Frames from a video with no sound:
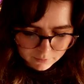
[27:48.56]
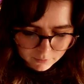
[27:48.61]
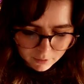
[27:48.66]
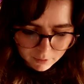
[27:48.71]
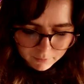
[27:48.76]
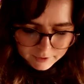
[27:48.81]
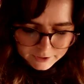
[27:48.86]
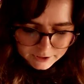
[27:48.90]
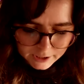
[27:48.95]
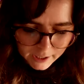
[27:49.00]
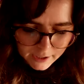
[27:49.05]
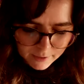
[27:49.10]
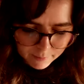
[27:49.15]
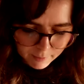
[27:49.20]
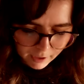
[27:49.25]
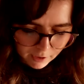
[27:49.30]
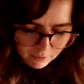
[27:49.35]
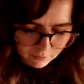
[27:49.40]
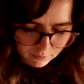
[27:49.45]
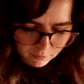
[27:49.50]
what we're chatting
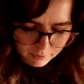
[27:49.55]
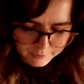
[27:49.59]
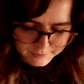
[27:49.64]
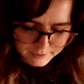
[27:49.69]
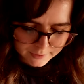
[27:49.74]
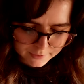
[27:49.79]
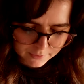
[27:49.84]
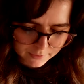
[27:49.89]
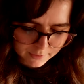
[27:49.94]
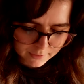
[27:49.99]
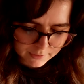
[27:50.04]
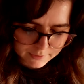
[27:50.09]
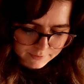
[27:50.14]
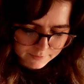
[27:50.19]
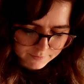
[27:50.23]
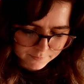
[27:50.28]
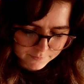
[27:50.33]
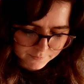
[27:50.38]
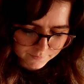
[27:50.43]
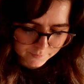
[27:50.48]
about whilst I do
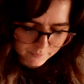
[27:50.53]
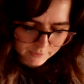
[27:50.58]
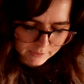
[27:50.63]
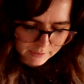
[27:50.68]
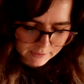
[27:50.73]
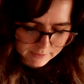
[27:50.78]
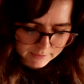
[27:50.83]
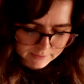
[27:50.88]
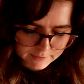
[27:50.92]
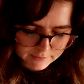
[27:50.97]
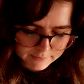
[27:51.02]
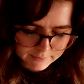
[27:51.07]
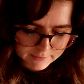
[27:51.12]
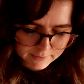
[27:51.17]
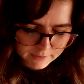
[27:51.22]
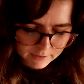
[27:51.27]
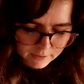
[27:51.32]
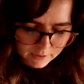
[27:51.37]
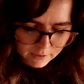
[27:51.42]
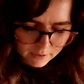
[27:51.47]
this
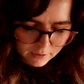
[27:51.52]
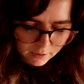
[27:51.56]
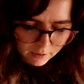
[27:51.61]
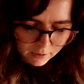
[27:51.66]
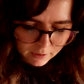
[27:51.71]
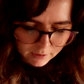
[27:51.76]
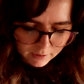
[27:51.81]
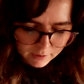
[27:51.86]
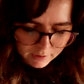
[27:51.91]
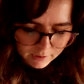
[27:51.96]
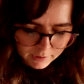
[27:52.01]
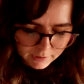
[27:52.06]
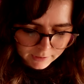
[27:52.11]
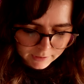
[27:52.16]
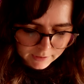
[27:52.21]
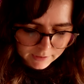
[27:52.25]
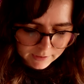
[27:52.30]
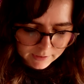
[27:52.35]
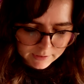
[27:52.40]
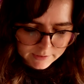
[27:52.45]
is
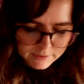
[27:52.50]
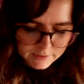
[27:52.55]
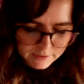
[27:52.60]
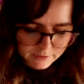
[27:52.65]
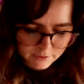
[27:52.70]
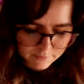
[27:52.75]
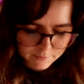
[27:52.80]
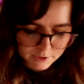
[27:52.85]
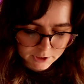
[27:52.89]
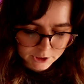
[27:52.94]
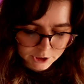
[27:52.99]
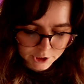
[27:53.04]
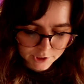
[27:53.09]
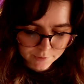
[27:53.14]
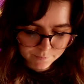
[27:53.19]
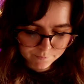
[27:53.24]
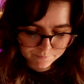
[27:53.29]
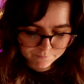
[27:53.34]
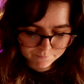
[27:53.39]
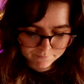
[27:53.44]
I signed up to the
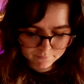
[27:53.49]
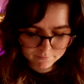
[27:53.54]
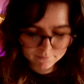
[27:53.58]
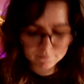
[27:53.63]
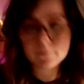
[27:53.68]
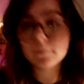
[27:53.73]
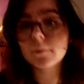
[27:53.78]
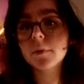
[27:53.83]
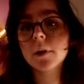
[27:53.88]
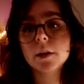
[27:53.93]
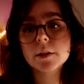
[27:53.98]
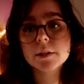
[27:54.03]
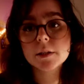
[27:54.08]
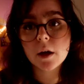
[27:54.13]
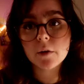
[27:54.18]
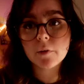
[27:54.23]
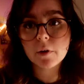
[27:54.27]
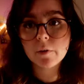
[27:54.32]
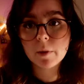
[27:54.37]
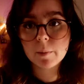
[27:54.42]
gym at the
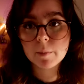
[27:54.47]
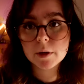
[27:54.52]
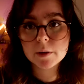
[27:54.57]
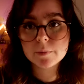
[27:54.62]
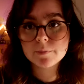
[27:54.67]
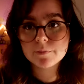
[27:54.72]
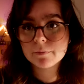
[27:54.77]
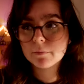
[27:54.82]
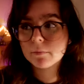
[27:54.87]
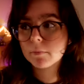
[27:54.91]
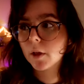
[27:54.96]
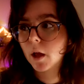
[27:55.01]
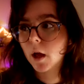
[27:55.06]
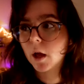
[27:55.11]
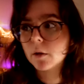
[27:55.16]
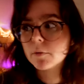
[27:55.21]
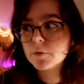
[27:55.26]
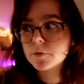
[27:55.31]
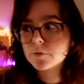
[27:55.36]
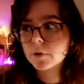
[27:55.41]
start of November.
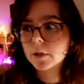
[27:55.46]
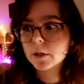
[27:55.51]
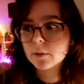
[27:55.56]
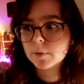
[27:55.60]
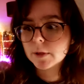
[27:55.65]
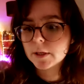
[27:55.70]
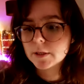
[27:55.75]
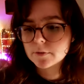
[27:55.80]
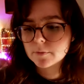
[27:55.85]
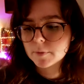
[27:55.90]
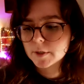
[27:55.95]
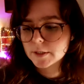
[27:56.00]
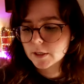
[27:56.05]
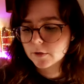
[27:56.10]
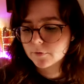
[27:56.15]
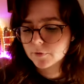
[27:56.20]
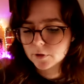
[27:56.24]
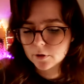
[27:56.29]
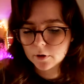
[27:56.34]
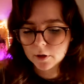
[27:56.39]
I was really pleased with
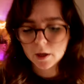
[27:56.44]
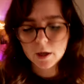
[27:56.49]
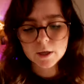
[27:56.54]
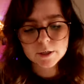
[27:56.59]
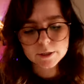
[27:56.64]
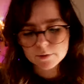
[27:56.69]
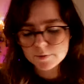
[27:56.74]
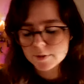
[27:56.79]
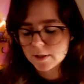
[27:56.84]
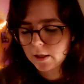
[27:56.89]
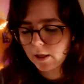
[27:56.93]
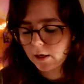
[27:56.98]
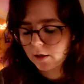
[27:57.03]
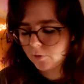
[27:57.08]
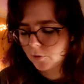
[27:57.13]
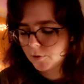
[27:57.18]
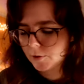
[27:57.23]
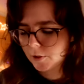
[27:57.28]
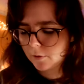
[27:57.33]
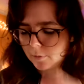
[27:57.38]
myself for doing it. Actually, it was at the end
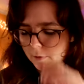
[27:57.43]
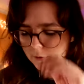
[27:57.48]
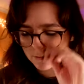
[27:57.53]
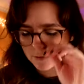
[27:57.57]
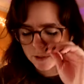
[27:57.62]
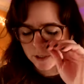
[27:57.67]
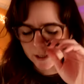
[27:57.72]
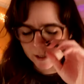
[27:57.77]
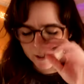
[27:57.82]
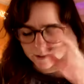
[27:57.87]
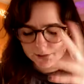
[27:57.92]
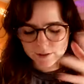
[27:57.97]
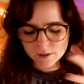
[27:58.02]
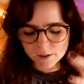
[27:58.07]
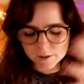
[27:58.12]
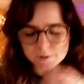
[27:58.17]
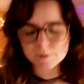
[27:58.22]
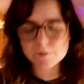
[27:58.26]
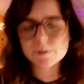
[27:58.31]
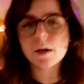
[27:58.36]
of October to
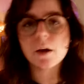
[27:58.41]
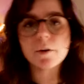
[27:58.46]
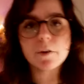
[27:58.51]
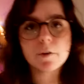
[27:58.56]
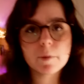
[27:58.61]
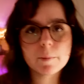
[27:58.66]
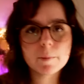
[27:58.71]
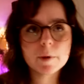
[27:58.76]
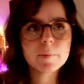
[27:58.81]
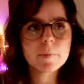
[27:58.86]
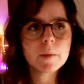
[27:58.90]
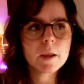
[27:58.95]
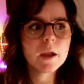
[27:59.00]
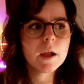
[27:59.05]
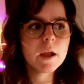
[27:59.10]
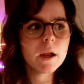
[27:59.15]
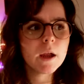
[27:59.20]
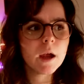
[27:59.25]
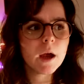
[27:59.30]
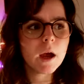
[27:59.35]
kickstart in the start of November.
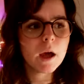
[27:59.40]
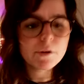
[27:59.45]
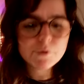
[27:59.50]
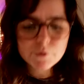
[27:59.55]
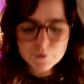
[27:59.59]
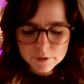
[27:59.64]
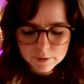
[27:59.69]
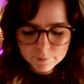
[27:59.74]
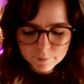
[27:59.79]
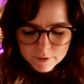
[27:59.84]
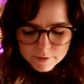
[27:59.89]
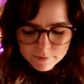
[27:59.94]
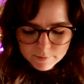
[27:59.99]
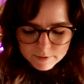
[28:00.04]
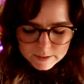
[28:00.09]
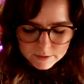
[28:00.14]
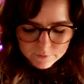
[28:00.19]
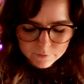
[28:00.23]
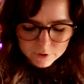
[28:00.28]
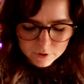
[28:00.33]
I was really pleased with
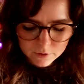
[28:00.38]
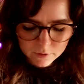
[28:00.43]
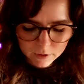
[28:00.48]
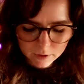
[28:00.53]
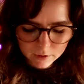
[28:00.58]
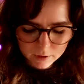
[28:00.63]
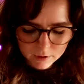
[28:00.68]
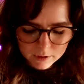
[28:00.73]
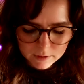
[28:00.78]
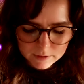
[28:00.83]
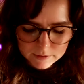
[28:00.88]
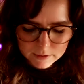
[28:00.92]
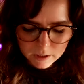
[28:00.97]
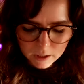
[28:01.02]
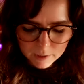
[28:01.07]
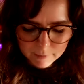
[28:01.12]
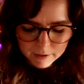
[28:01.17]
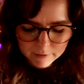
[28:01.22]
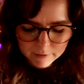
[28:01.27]
myself for doing it because I'm